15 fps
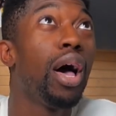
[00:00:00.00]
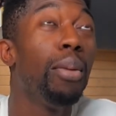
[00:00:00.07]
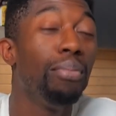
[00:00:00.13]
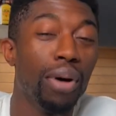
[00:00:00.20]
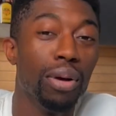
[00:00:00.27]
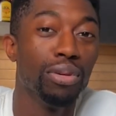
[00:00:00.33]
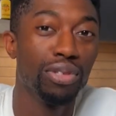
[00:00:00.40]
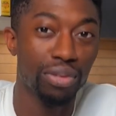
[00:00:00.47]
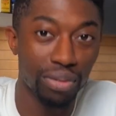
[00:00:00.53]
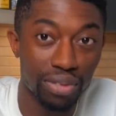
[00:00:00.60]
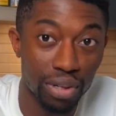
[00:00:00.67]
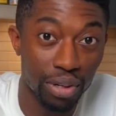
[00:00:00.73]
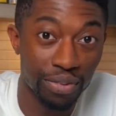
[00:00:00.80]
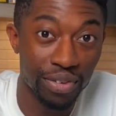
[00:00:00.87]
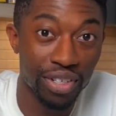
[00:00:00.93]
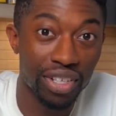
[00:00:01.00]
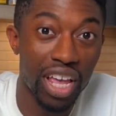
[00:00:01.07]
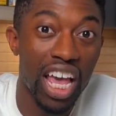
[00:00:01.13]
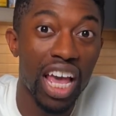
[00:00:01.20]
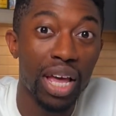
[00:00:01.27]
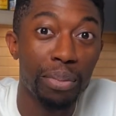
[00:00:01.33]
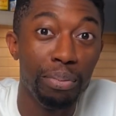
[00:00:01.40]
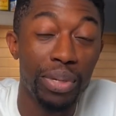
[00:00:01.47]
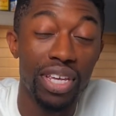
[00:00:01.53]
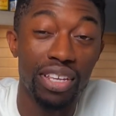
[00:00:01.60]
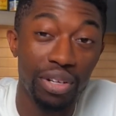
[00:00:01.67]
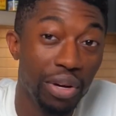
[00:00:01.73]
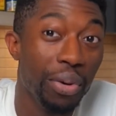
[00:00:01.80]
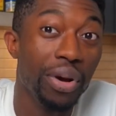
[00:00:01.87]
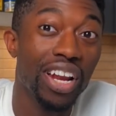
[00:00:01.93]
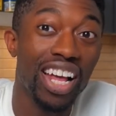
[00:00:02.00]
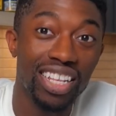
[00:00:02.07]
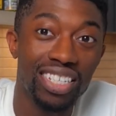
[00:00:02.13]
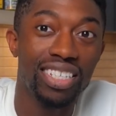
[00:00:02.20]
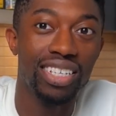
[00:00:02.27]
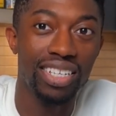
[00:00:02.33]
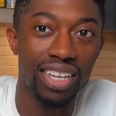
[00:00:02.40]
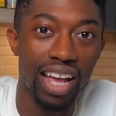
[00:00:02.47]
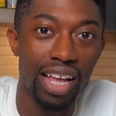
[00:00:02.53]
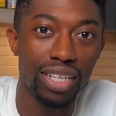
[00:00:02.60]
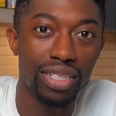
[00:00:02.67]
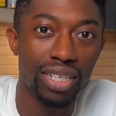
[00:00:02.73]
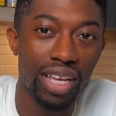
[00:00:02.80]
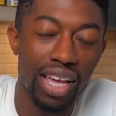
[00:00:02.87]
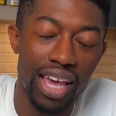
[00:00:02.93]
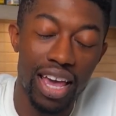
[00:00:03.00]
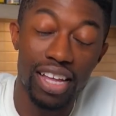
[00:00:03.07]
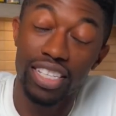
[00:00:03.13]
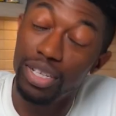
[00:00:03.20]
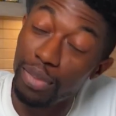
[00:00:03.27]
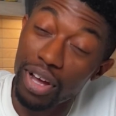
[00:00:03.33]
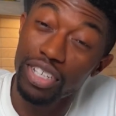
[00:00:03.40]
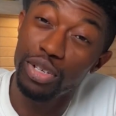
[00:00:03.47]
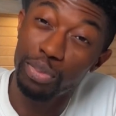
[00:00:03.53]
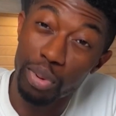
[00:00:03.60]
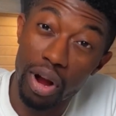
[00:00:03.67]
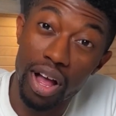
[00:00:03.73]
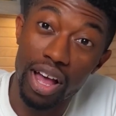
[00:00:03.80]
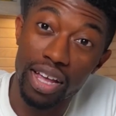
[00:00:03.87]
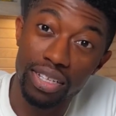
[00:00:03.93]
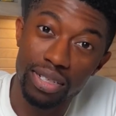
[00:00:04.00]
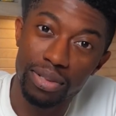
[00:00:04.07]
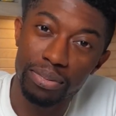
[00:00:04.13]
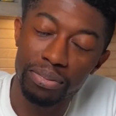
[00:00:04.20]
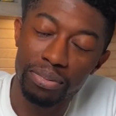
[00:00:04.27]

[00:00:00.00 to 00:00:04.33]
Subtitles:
Postal Service be doing at CES? And to my surprise,